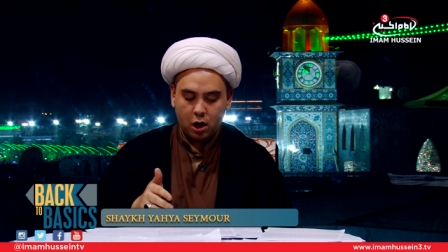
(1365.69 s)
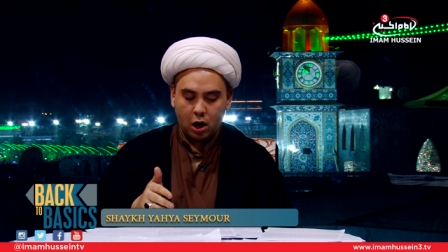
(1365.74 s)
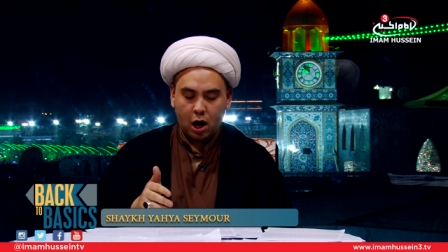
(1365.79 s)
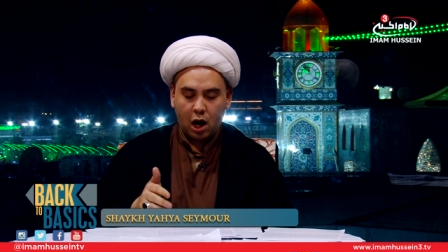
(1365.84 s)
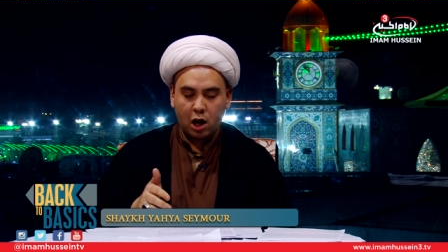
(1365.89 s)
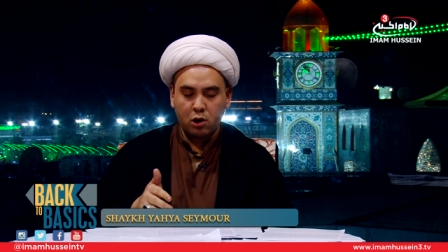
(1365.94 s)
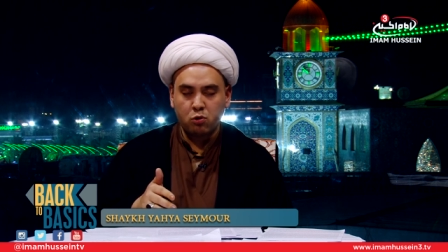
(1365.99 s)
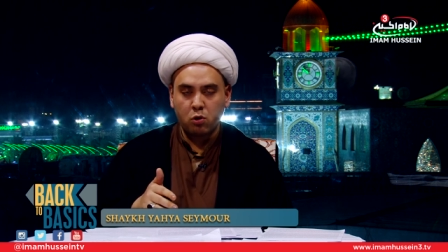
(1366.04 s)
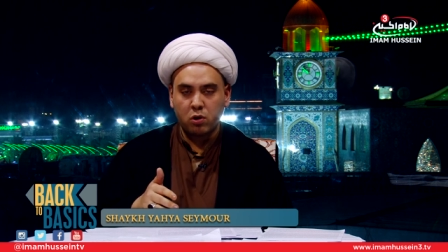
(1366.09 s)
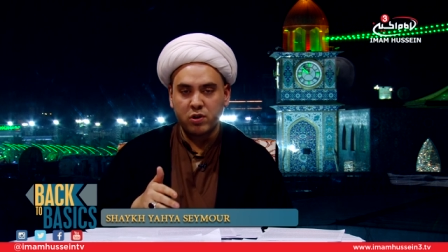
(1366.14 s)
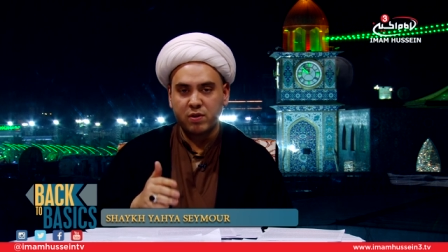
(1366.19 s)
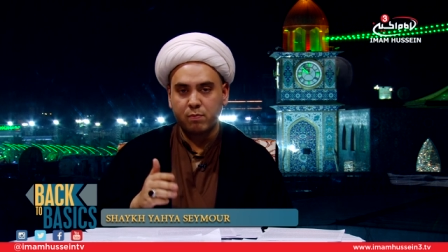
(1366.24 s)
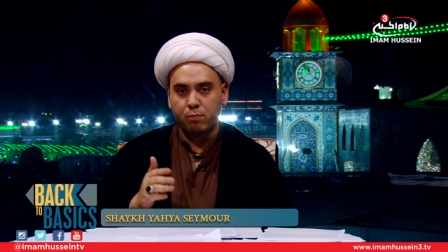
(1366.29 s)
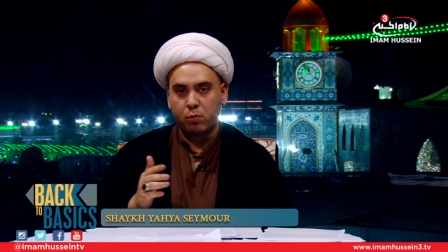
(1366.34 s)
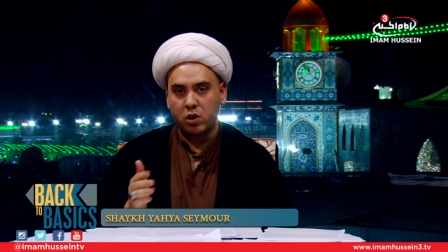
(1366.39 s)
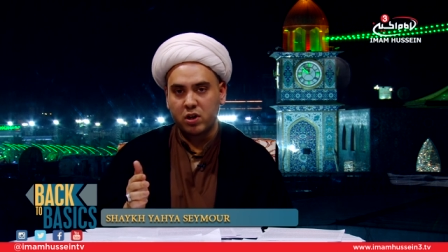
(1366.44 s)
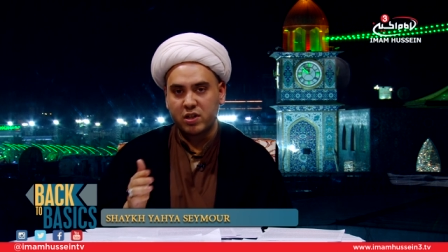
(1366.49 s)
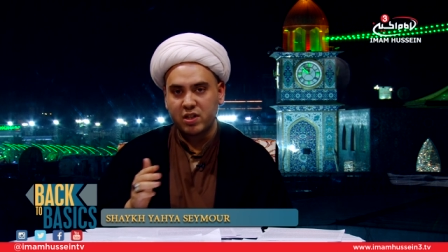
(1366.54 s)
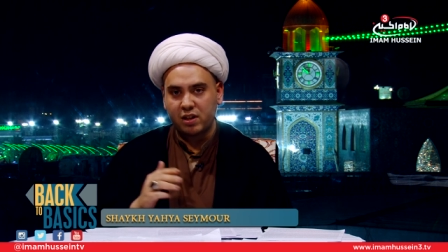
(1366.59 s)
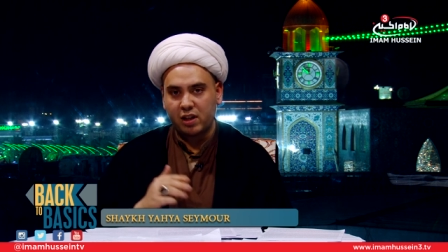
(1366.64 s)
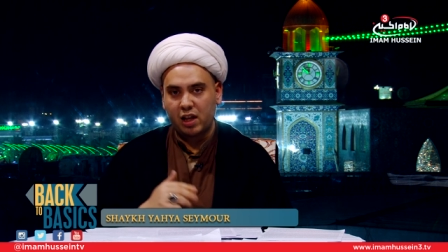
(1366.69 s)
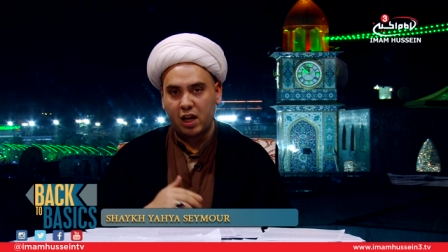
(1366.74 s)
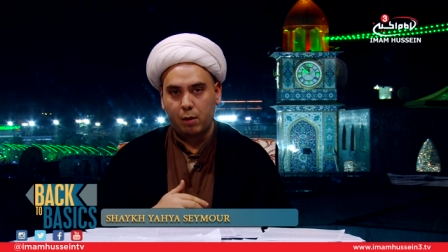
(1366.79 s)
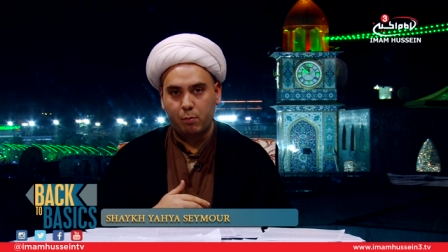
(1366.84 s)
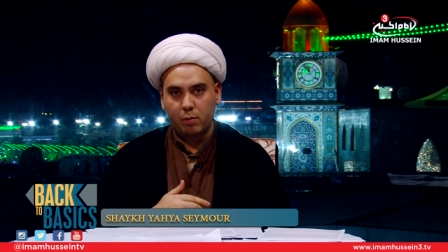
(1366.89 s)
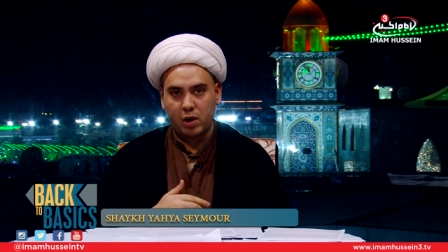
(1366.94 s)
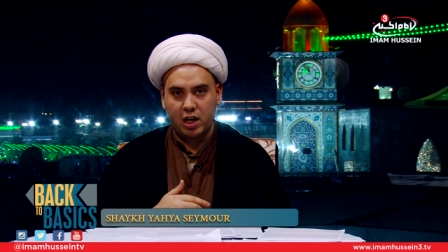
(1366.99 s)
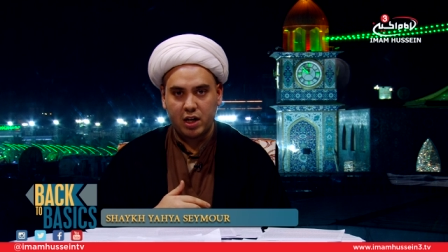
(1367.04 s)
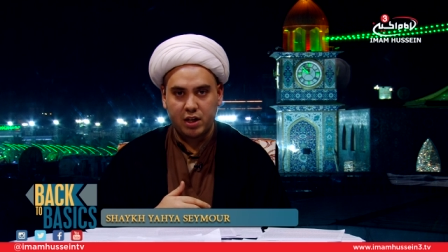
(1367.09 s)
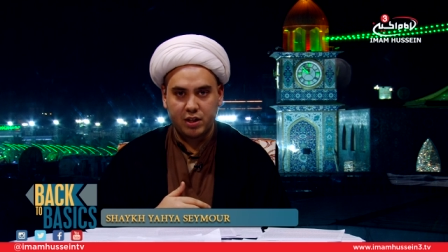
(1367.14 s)
and Rosenberg's
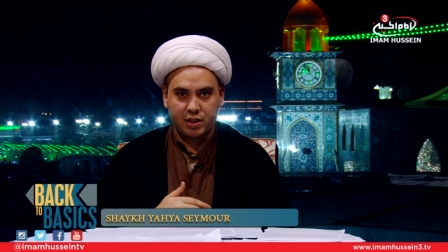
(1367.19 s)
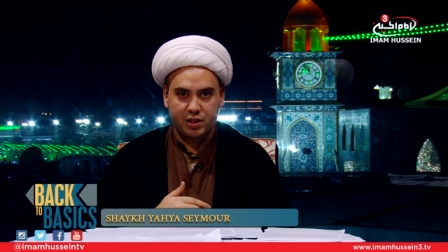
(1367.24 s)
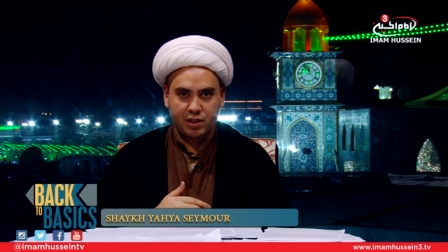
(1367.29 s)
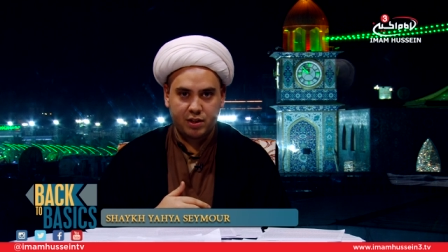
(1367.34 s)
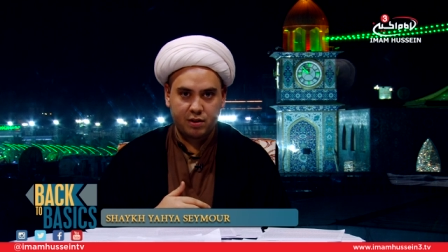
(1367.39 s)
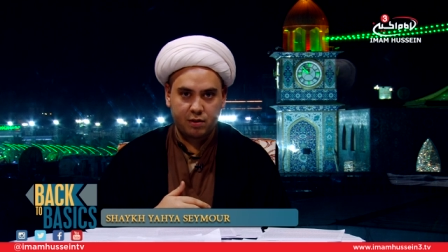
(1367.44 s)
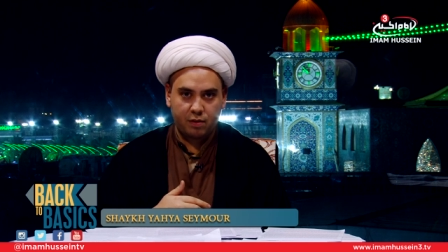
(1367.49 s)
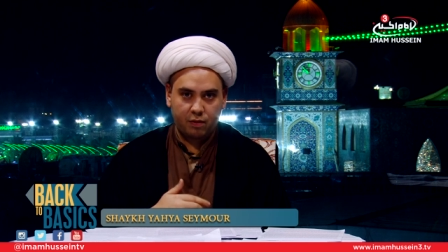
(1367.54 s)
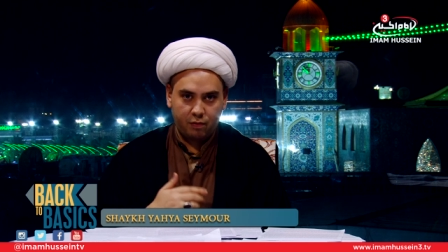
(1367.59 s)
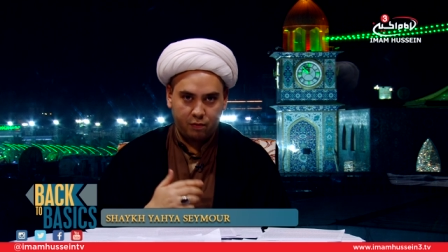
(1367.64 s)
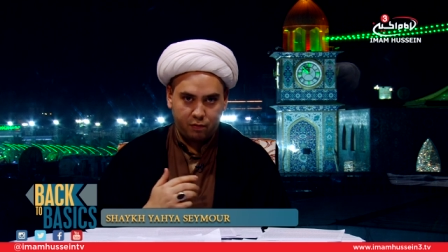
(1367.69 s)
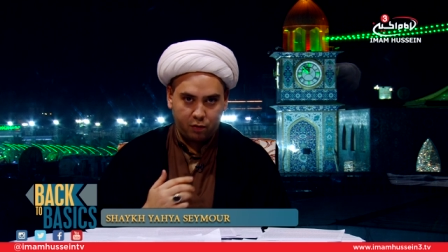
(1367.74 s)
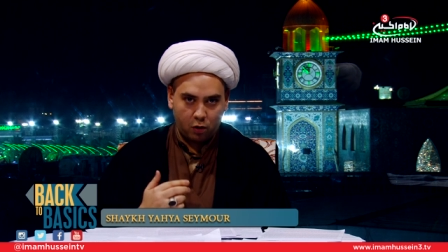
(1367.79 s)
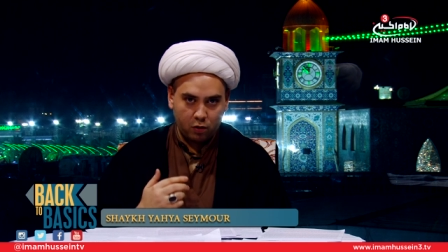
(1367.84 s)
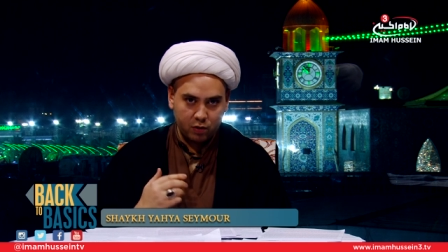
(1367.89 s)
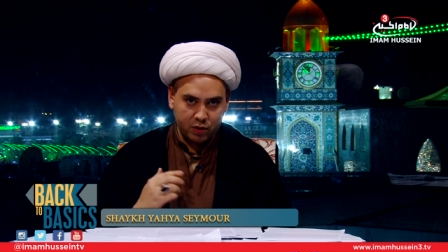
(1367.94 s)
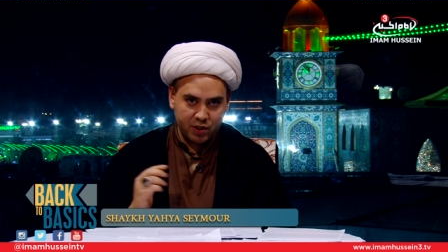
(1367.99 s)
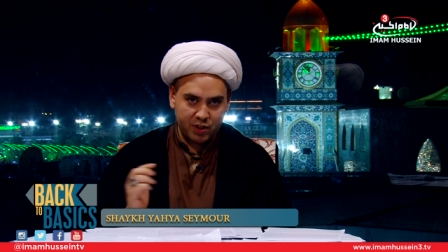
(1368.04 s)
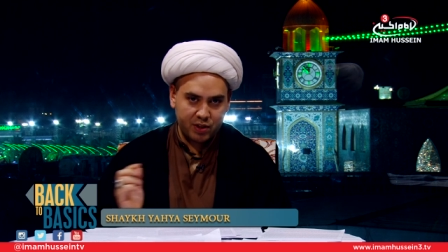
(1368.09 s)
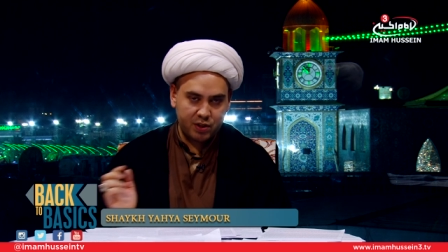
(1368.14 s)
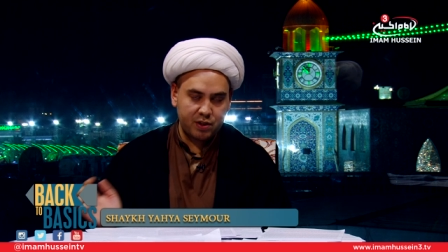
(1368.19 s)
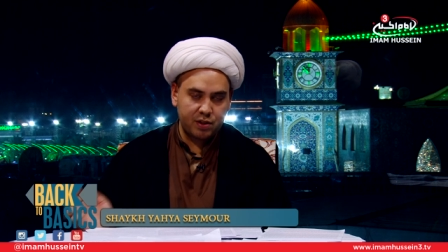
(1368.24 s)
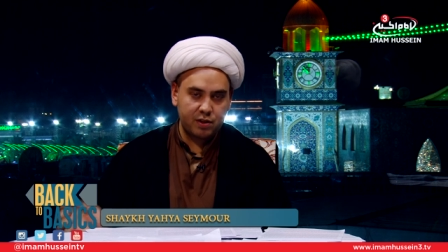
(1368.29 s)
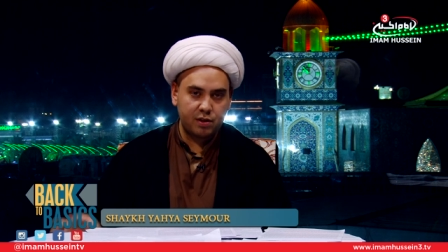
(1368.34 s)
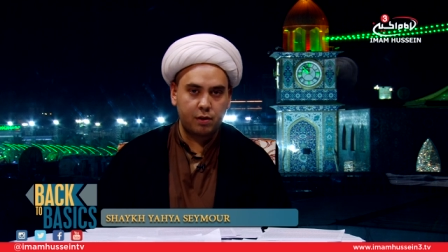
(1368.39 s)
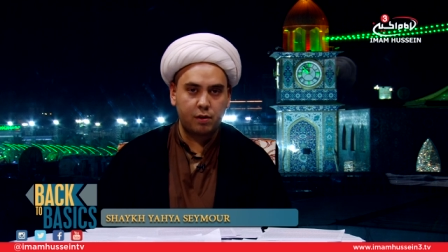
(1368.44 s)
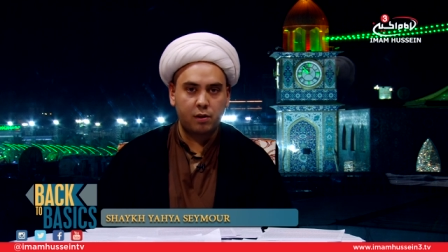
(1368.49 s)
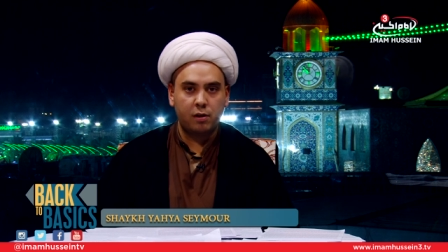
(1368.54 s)
claim is false.